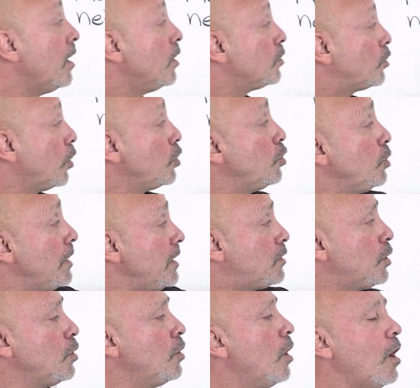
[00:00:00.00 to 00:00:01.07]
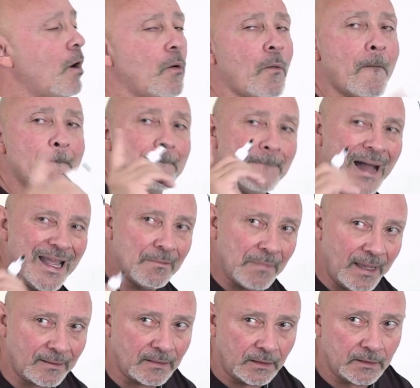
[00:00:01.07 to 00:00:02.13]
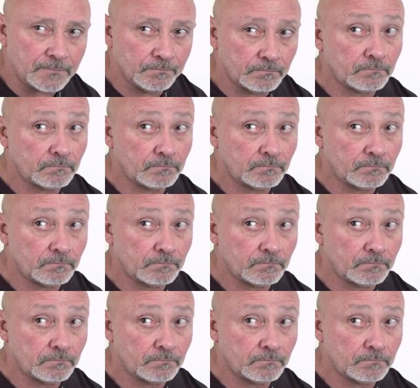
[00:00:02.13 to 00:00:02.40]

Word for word: So you need to know my method.